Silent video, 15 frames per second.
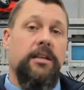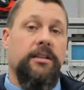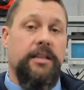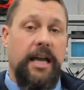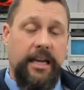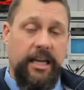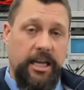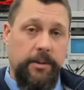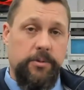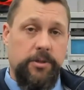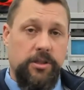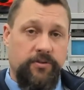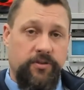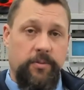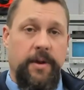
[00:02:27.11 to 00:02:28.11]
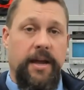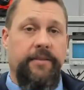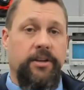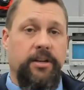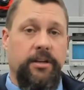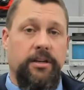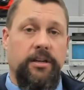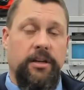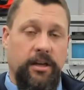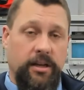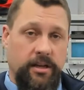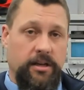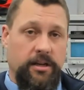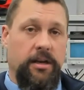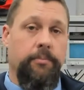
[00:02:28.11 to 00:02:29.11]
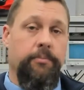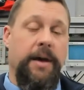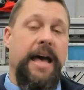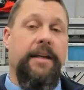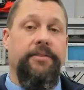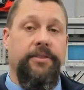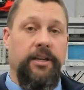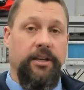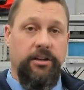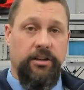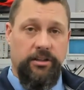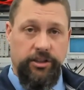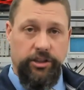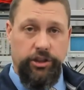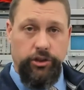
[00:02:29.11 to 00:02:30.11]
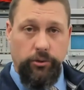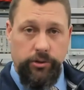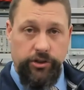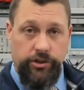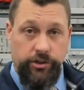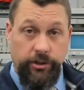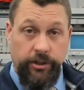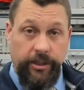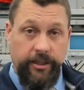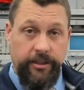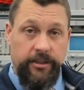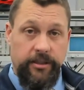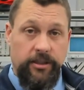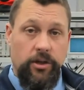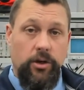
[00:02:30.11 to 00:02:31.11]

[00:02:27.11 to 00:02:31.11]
That keeps us from having a bad thing called a short circuit.